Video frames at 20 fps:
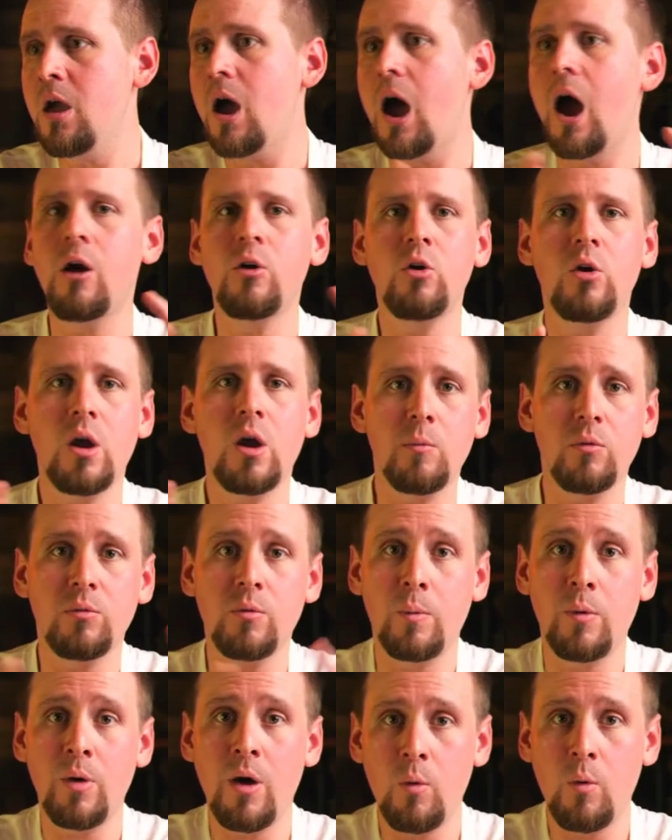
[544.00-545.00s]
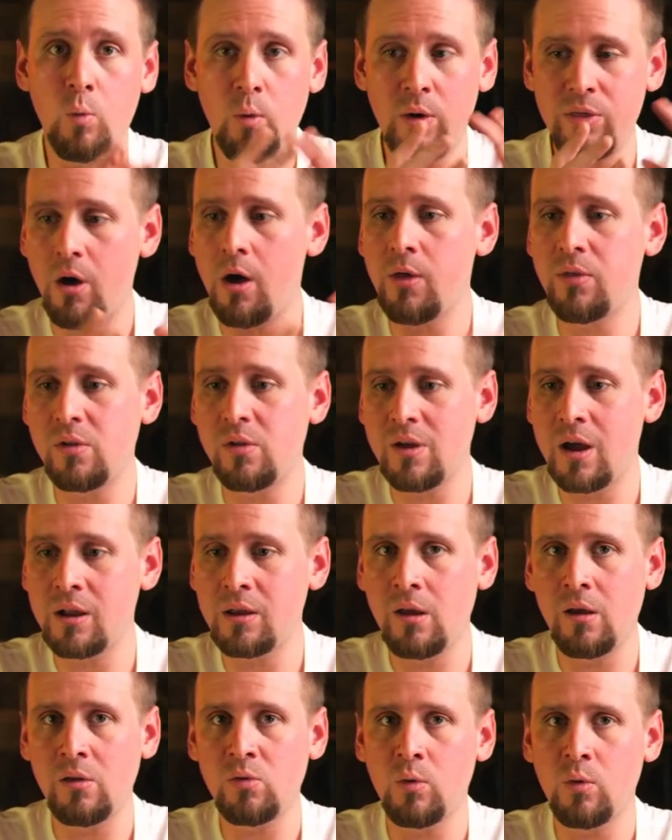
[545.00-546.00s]
how are you coming up with all these
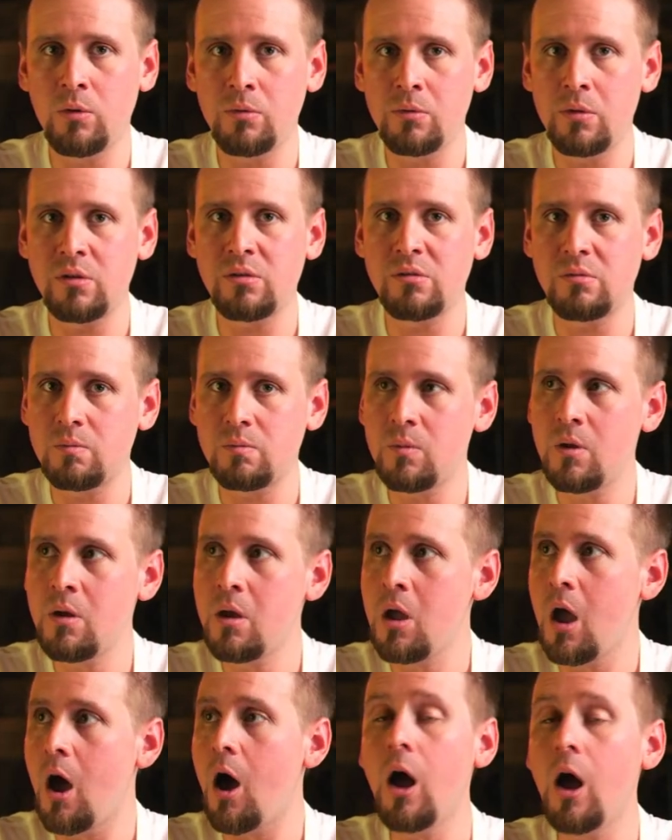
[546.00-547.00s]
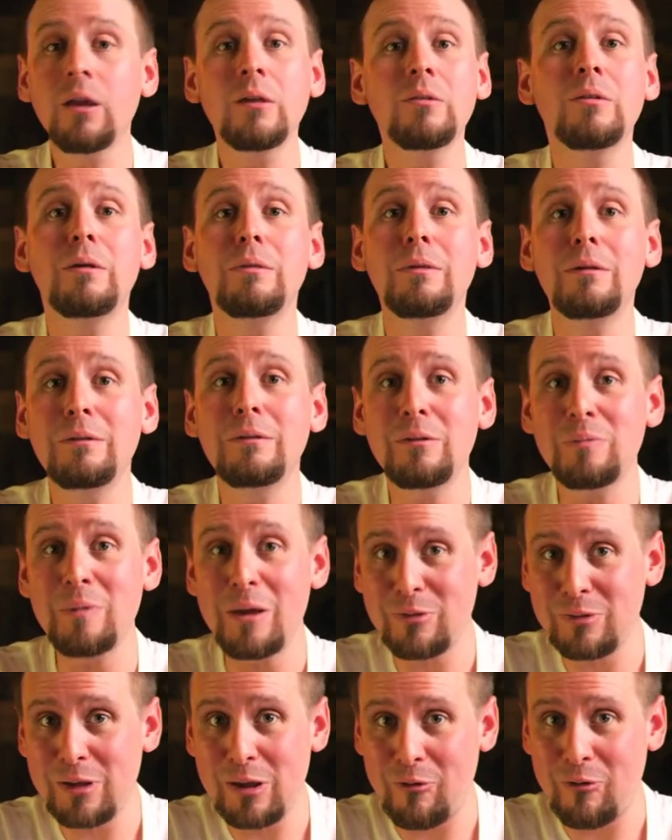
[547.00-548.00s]
ideas well this honestly, this is my
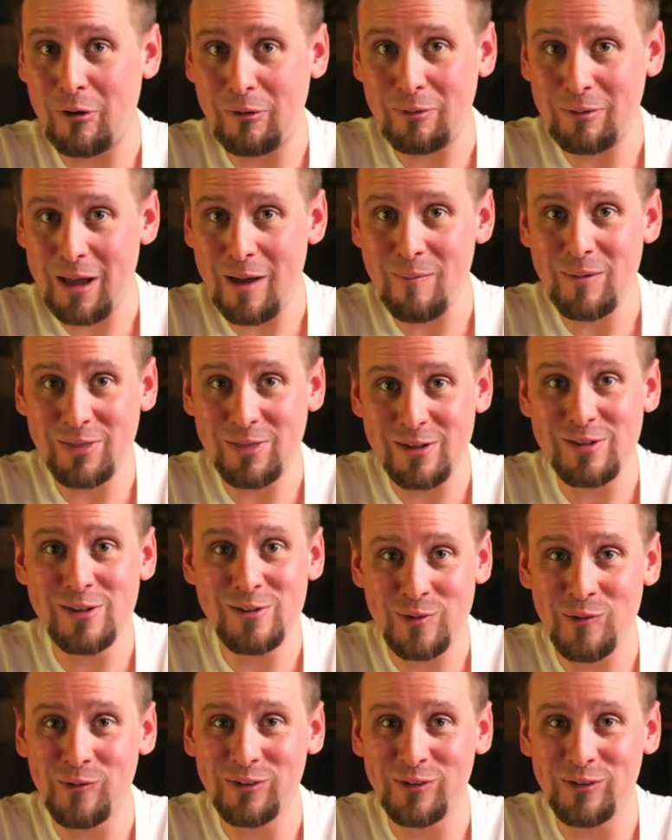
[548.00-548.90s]
secret. I mean, this is